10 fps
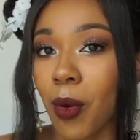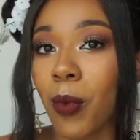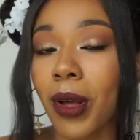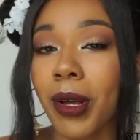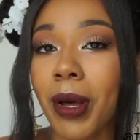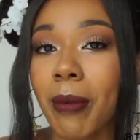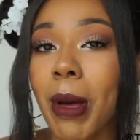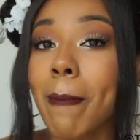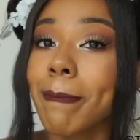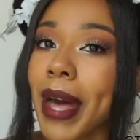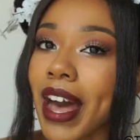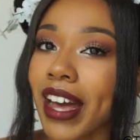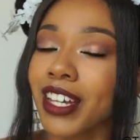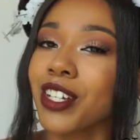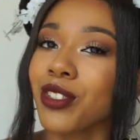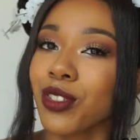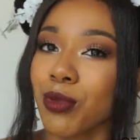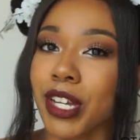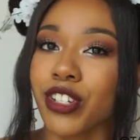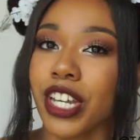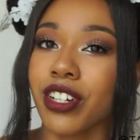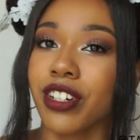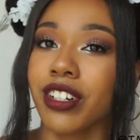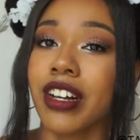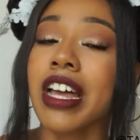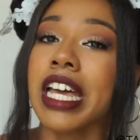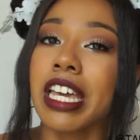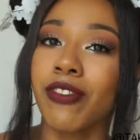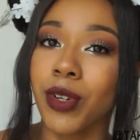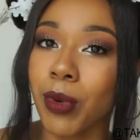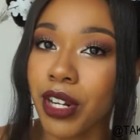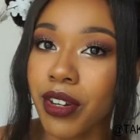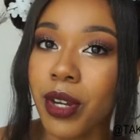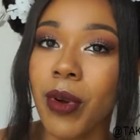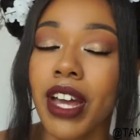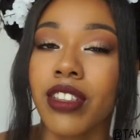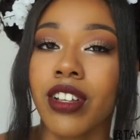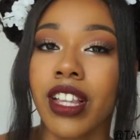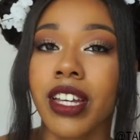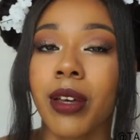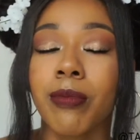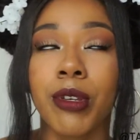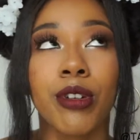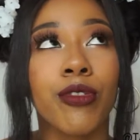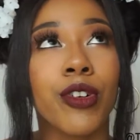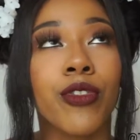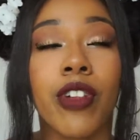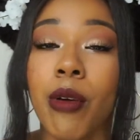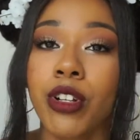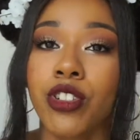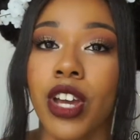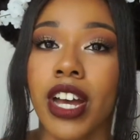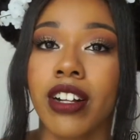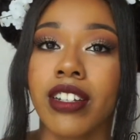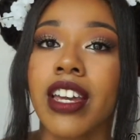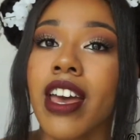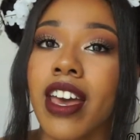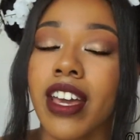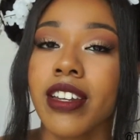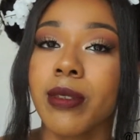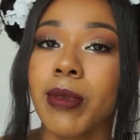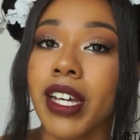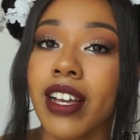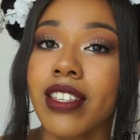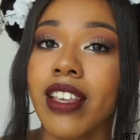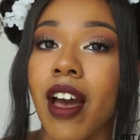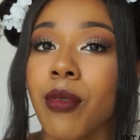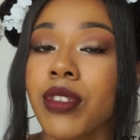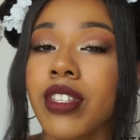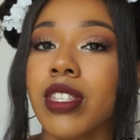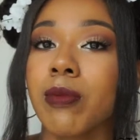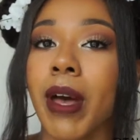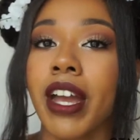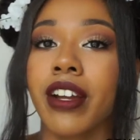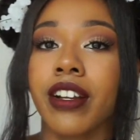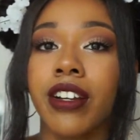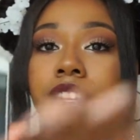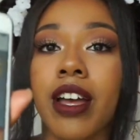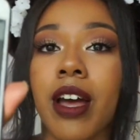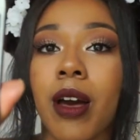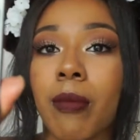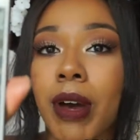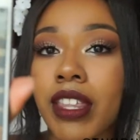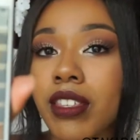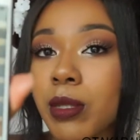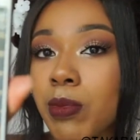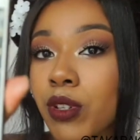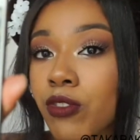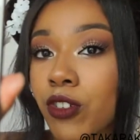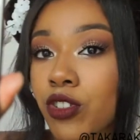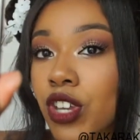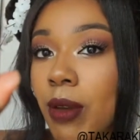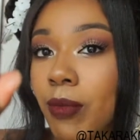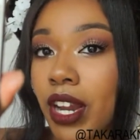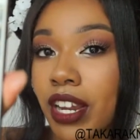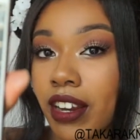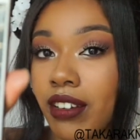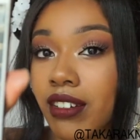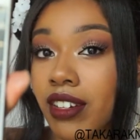Welcome back to my channel. If you're wondering why I look like a beautiful flower child, it is because I was inspired by this beautiful gem right here.